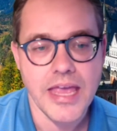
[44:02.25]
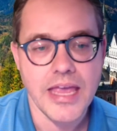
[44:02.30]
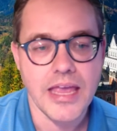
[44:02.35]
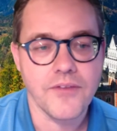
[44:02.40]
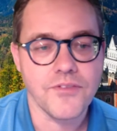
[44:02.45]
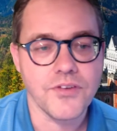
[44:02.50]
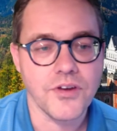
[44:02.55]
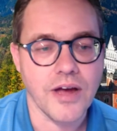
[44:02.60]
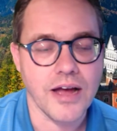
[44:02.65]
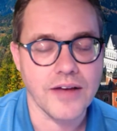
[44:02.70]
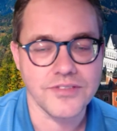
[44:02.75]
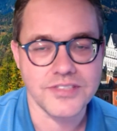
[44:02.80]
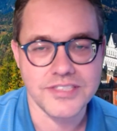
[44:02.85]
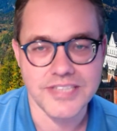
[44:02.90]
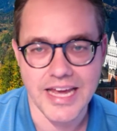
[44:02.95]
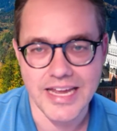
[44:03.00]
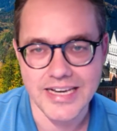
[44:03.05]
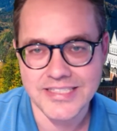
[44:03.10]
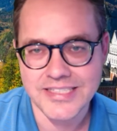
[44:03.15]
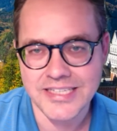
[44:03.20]
If you have
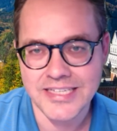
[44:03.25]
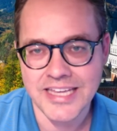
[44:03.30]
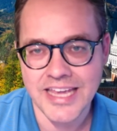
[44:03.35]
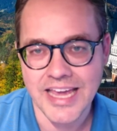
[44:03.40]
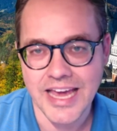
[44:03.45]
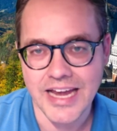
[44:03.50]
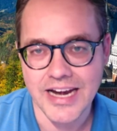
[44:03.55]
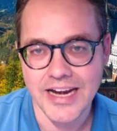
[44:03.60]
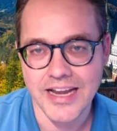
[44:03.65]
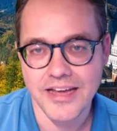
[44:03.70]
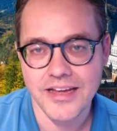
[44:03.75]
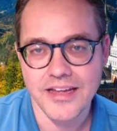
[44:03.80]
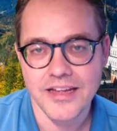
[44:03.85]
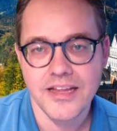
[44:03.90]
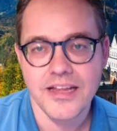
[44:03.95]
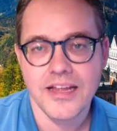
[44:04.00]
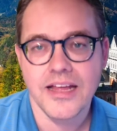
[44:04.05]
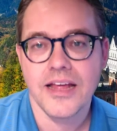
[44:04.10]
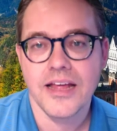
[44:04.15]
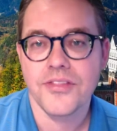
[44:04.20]
status in Canada,
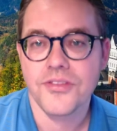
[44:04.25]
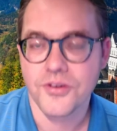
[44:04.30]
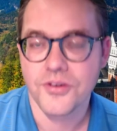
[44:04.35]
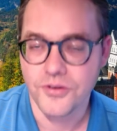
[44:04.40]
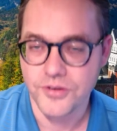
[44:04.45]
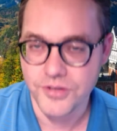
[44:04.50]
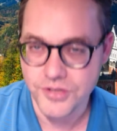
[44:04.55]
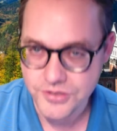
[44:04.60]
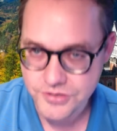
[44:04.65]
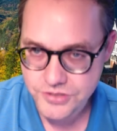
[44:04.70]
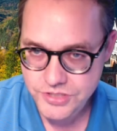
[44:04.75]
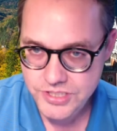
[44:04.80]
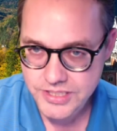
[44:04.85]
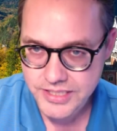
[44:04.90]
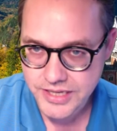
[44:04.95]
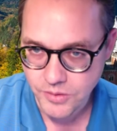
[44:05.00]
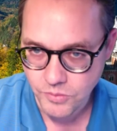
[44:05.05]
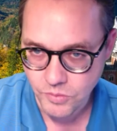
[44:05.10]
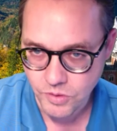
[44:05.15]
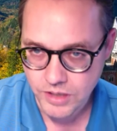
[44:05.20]
through
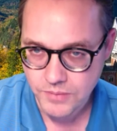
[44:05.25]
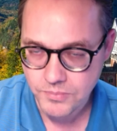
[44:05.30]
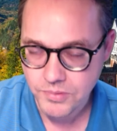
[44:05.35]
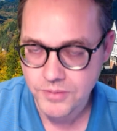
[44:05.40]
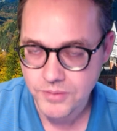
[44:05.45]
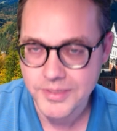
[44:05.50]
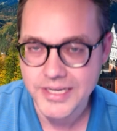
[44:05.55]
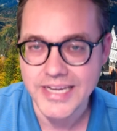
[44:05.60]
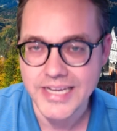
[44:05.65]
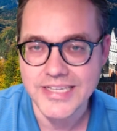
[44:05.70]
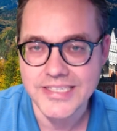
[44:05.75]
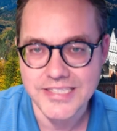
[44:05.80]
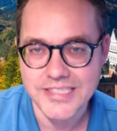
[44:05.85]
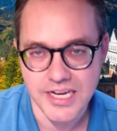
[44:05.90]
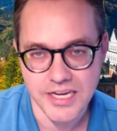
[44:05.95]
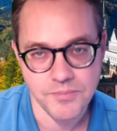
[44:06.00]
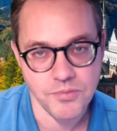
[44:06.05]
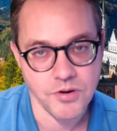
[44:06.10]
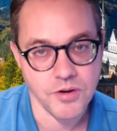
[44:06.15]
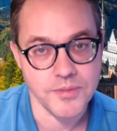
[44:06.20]
usually a work permit and a
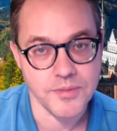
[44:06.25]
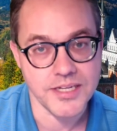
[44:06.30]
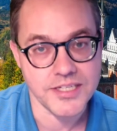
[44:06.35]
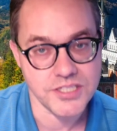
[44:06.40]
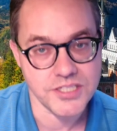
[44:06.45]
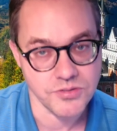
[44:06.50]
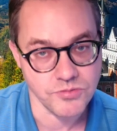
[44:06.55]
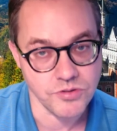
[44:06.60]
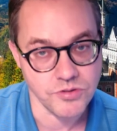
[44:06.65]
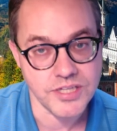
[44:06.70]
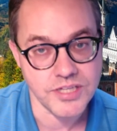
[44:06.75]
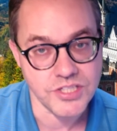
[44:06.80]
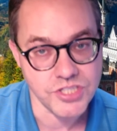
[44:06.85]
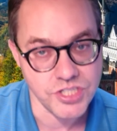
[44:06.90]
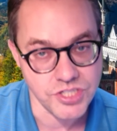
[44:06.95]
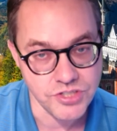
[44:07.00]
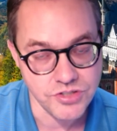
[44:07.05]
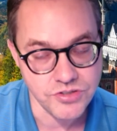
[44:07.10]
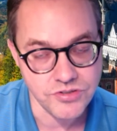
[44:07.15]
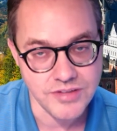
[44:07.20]
study permit is the route
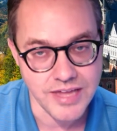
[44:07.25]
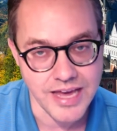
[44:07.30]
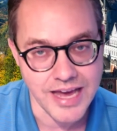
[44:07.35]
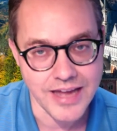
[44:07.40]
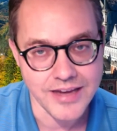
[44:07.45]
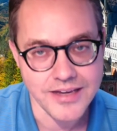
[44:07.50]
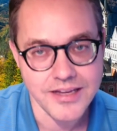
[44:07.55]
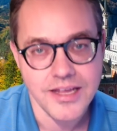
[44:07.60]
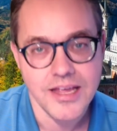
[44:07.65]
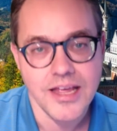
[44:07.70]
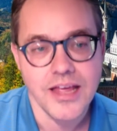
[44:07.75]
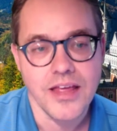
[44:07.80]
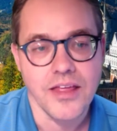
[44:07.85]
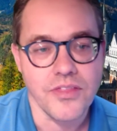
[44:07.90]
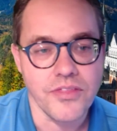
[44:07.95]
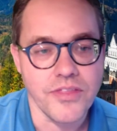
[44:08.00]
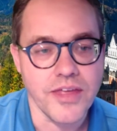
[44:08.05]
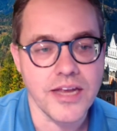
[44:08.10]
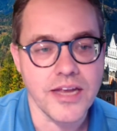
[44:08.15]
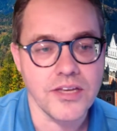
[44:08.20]
that you do that,
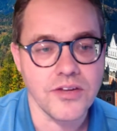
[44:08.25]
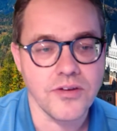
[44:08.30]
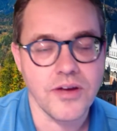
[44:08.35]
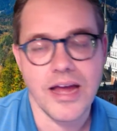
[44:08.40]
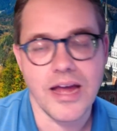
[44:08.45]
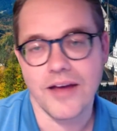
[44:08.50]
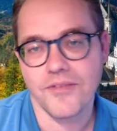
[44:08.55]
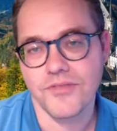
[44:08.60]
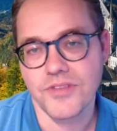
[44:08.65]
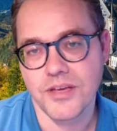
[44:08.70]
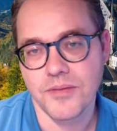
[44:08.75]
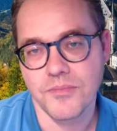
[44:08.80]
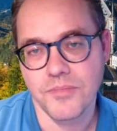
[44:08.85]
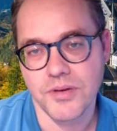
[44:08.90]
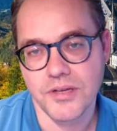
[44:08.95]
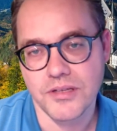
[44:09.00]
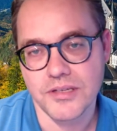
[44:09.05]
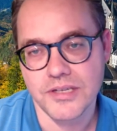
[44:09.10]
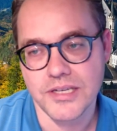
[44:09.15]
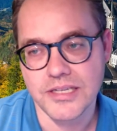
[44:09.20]
then you have the
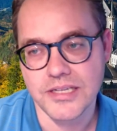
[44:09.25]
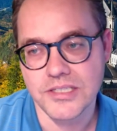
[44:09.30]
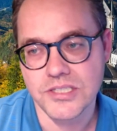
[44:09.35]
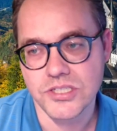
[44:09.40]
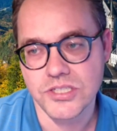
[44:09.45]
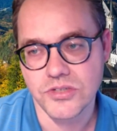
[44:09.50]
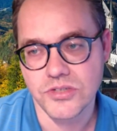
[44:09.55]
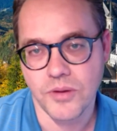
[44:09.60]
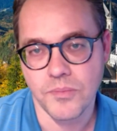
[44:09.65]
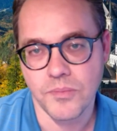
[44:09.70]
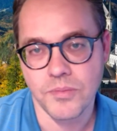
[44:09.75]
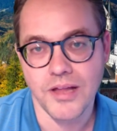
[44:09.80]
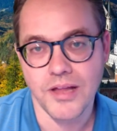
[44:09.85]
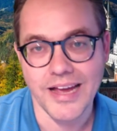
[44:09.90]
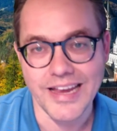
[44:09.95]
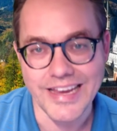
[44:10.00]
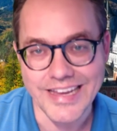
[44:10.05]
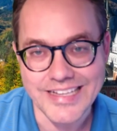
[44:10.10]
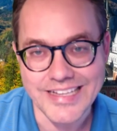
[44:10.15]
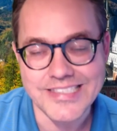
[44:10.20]
ability to
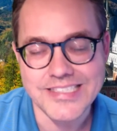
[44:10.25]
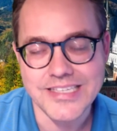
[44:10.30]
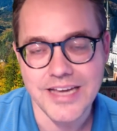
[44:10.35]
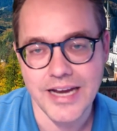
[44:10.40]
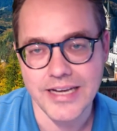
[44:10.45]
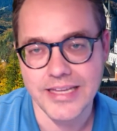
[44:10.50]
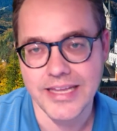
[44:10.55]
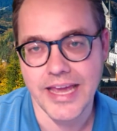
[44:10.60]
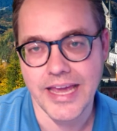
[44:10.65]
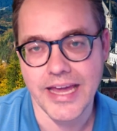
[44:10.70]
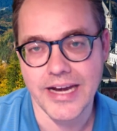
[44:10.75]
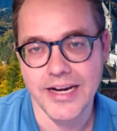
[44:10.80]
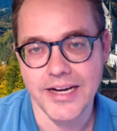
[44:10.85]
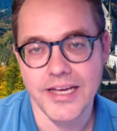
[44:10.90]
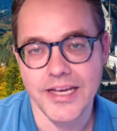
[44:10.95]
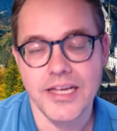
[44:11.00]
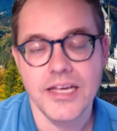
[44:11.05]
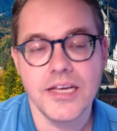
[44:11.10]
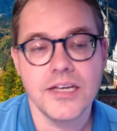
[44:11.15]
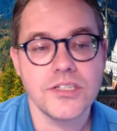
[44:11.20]
apply inside
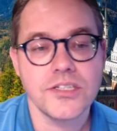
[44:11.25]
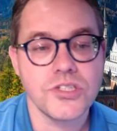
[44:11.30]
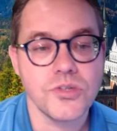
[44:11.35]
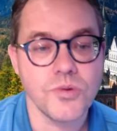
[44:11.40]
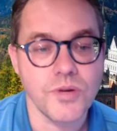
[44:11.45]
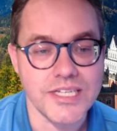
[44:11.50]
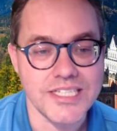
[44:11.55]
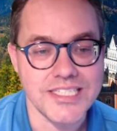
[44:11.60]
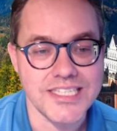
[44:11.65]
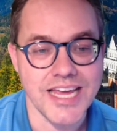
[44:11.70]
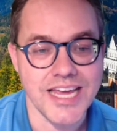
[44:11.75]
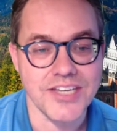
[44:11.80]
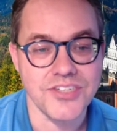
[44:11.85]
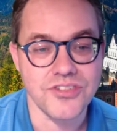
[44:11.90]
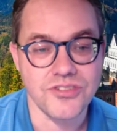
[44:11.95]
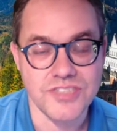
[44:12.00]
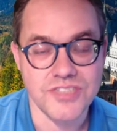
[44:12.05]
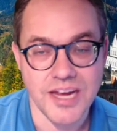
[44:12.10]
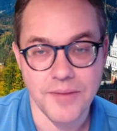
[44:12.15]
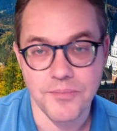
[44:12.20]
Canada to
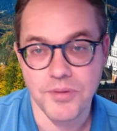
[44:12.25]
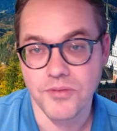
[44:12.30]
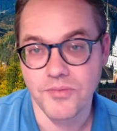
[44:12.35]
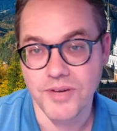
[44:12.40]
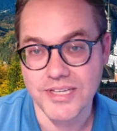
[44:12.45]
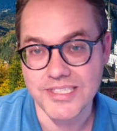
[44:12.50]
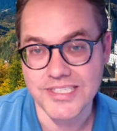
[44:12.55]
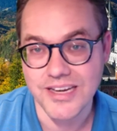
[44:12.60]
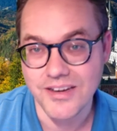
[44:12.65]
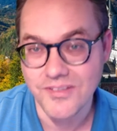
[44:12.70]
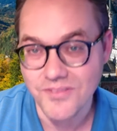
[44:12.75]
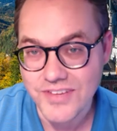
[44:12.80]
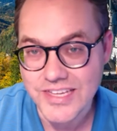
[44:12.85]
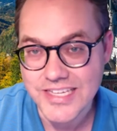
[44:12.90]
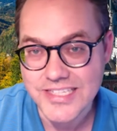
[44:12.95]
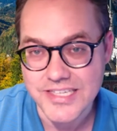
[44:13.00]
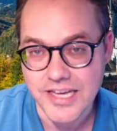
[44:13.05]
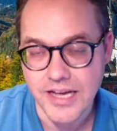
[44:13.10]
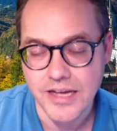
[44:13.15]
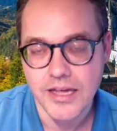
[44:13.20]
extend your temporary resident
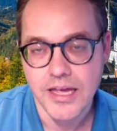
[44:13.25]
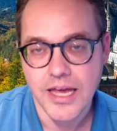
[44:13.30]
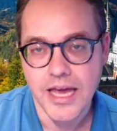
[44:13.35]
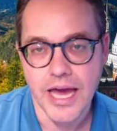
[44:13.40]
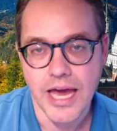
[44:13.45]
visa.